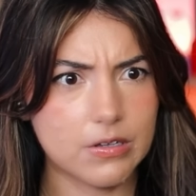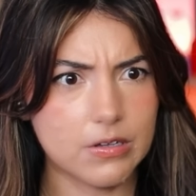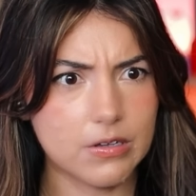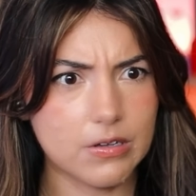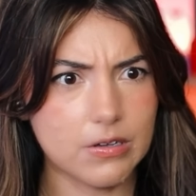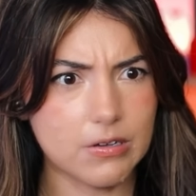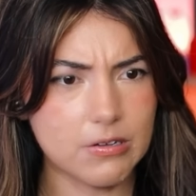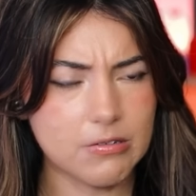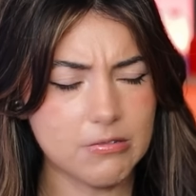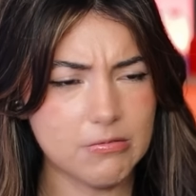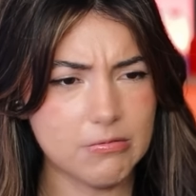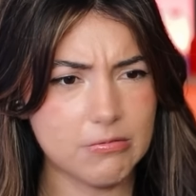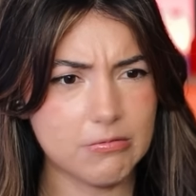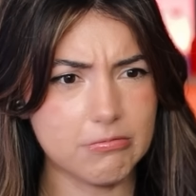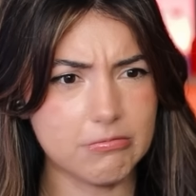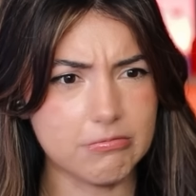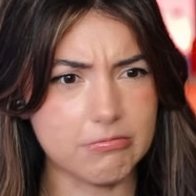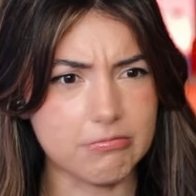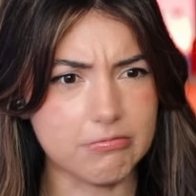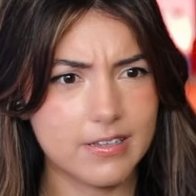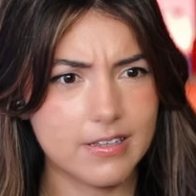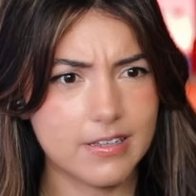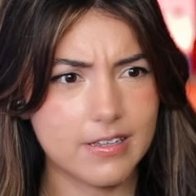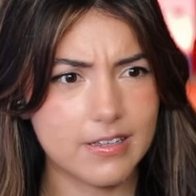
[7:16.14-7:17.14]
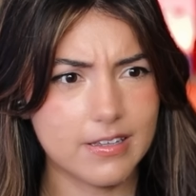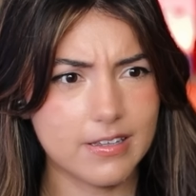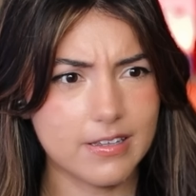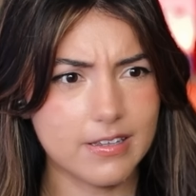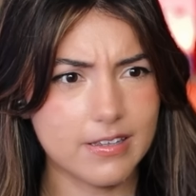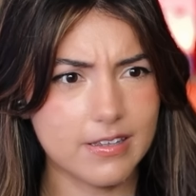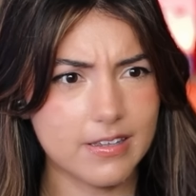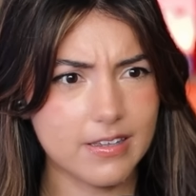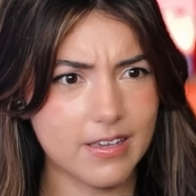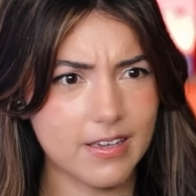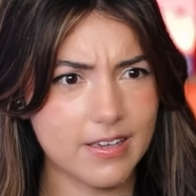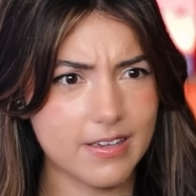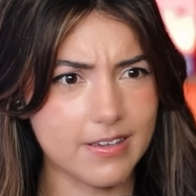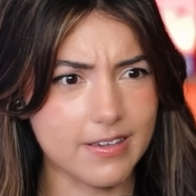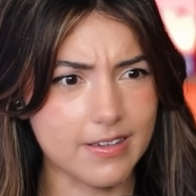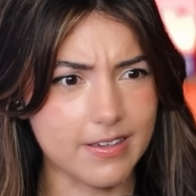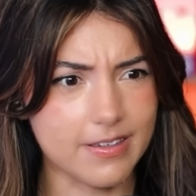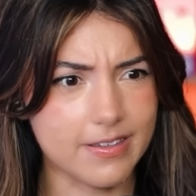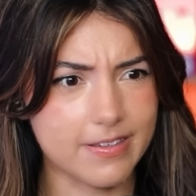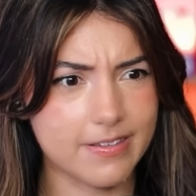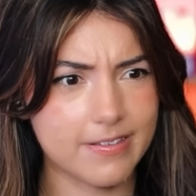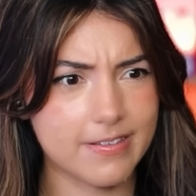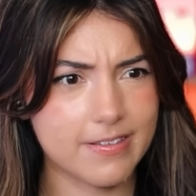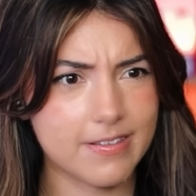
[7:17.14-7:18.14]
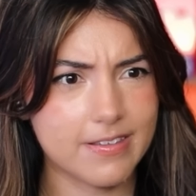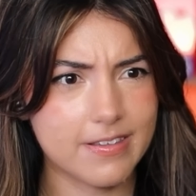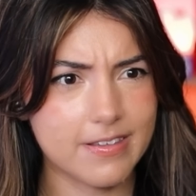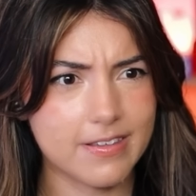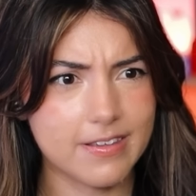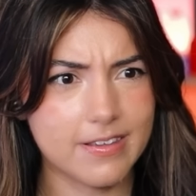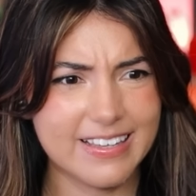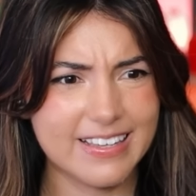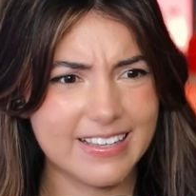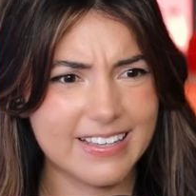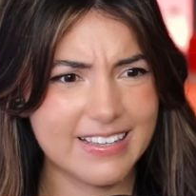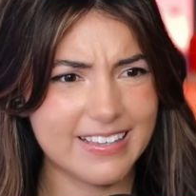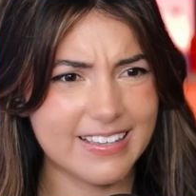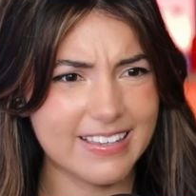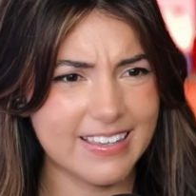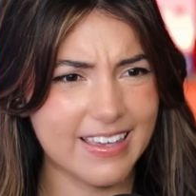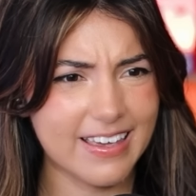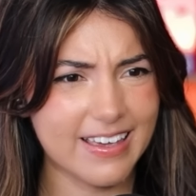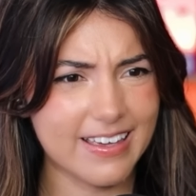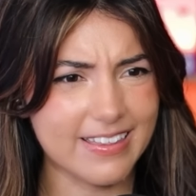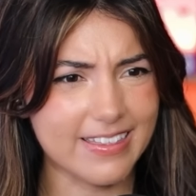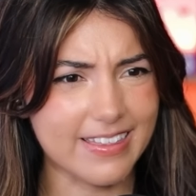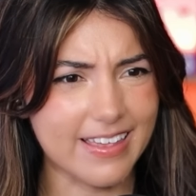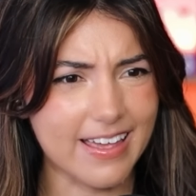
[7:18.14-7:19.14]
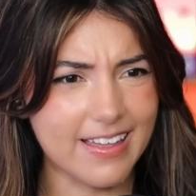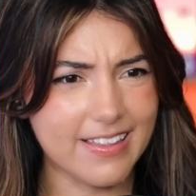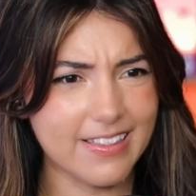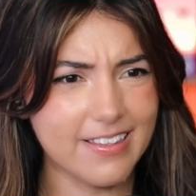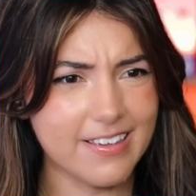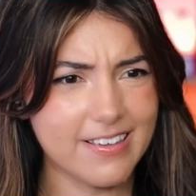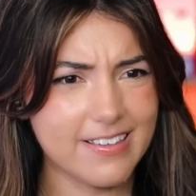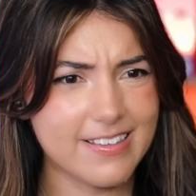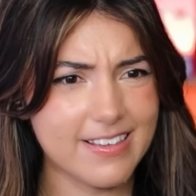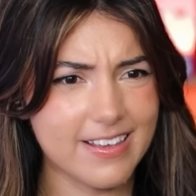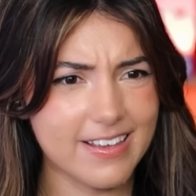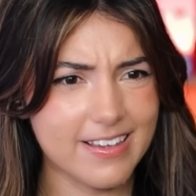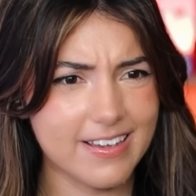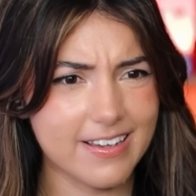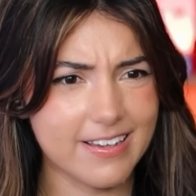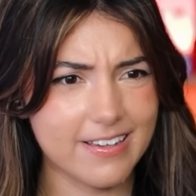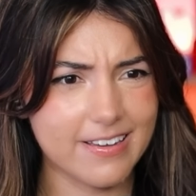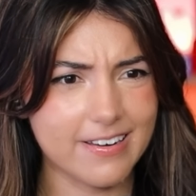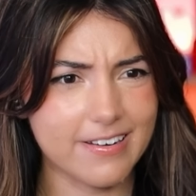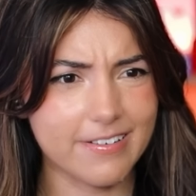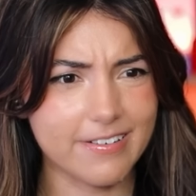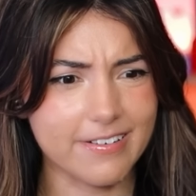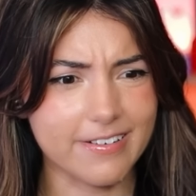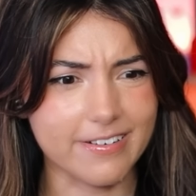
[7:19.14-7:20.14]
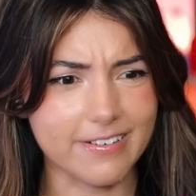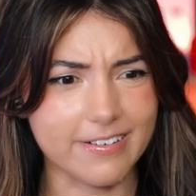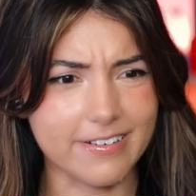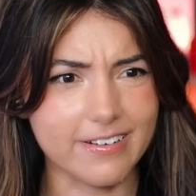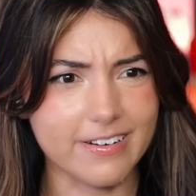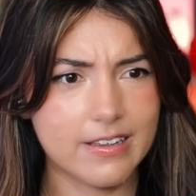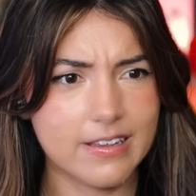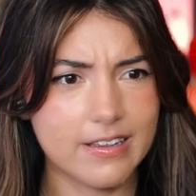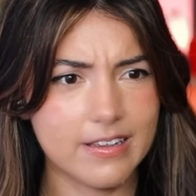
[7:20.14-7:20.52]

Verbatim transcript: Oh, yikes. Yeah, that looks like it could hurt.